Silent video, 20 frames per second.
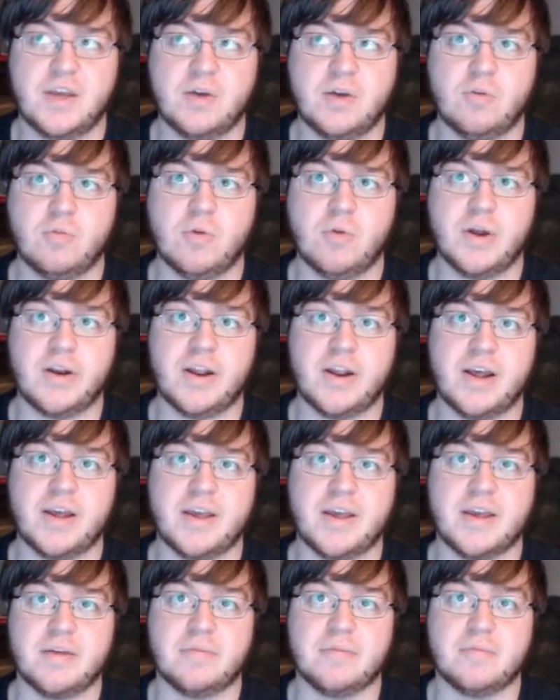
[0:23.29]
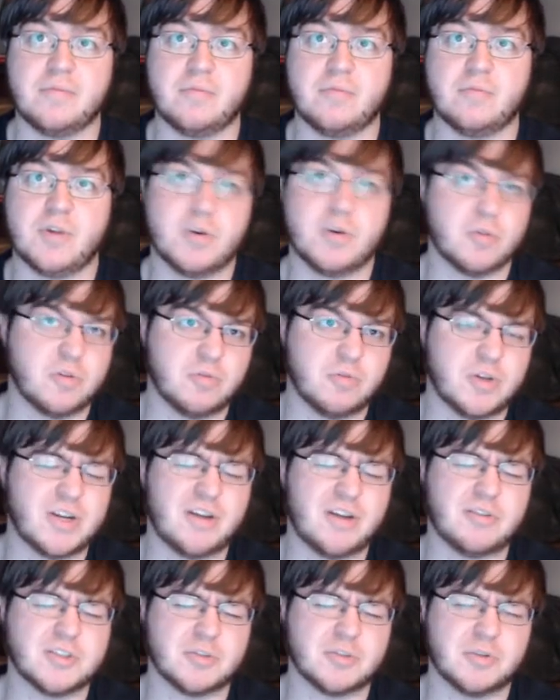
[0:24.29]
what I am, what, what
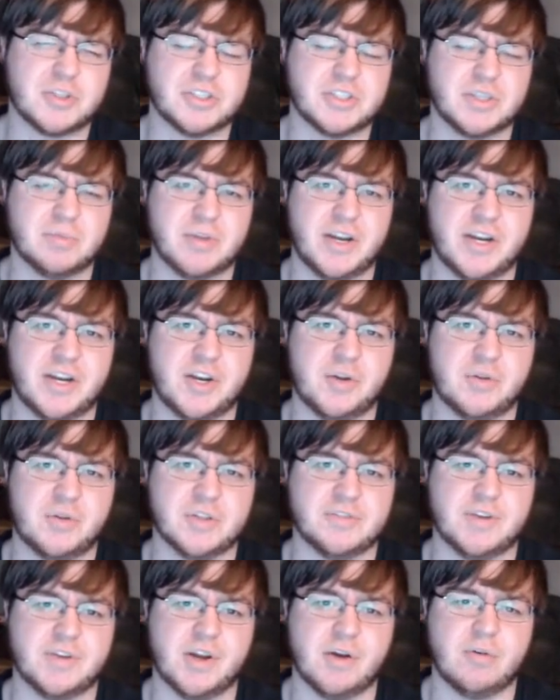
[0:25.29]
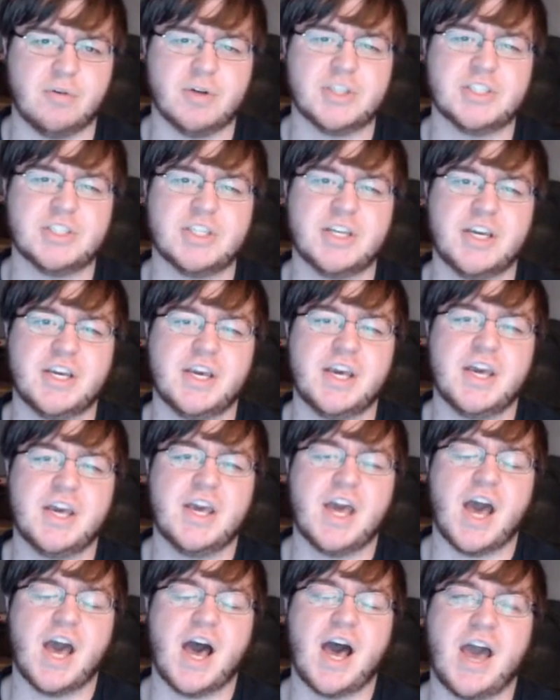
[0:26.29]
I was originally planning to do with this video. Originally,
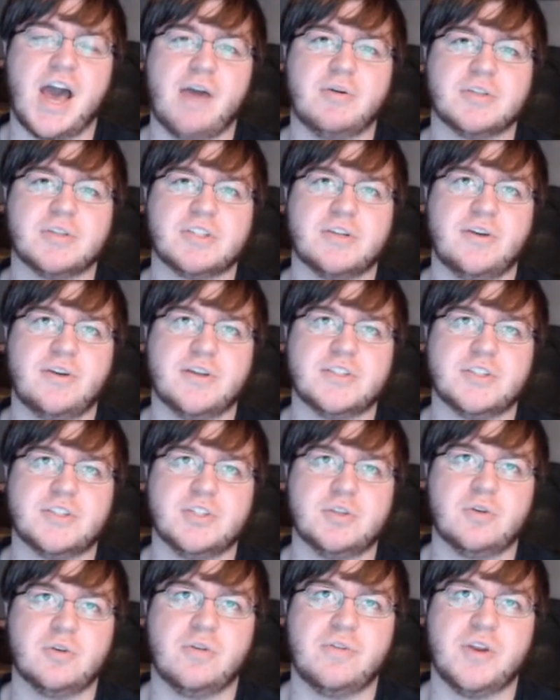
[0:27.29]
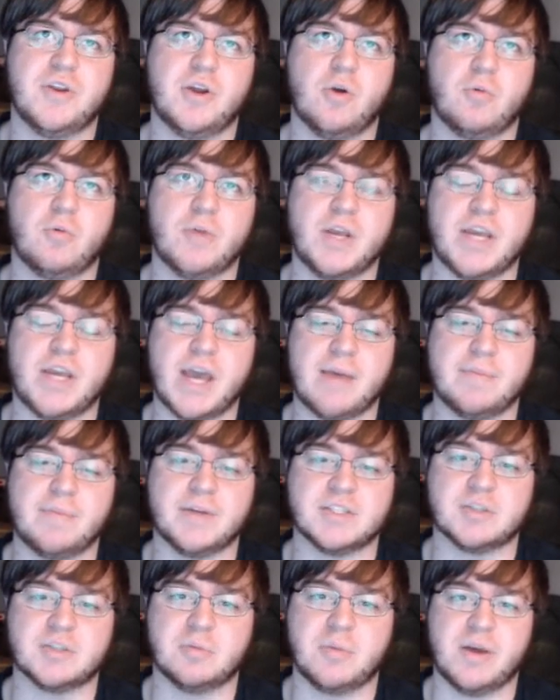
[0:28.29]
I was going to do a video
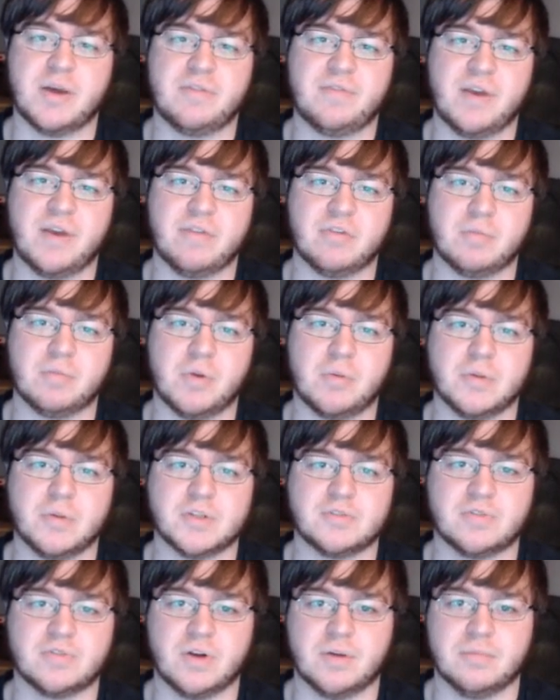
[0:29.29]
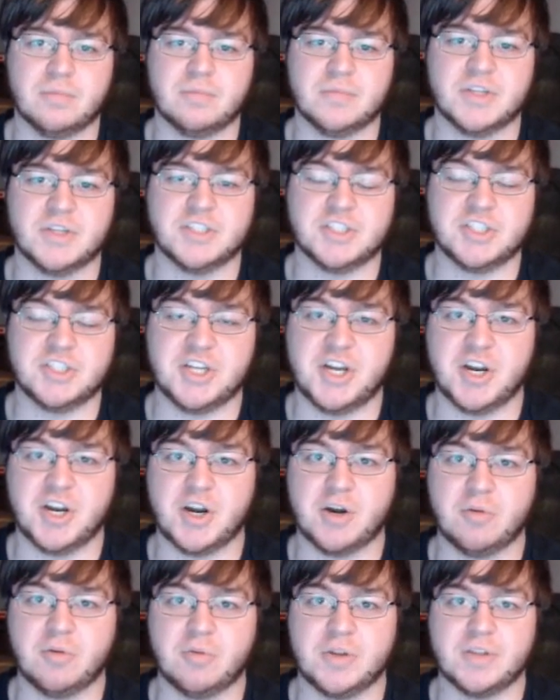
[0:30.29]
recapping some of my favorite moments from this
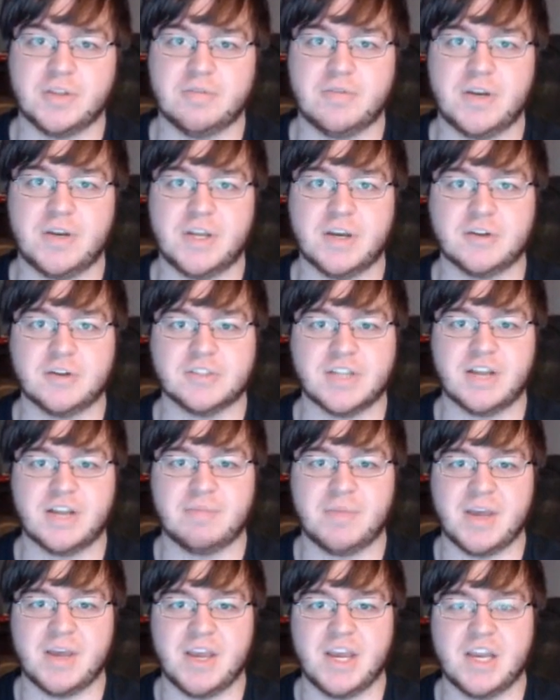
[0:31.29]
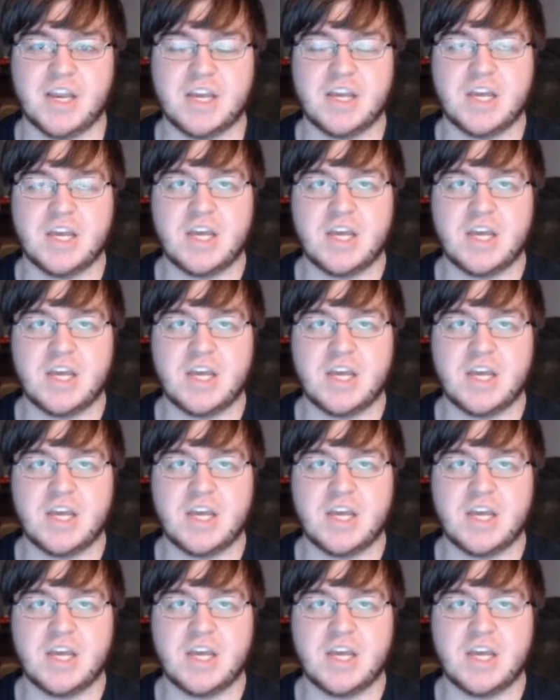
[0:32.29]
year with videos that I made,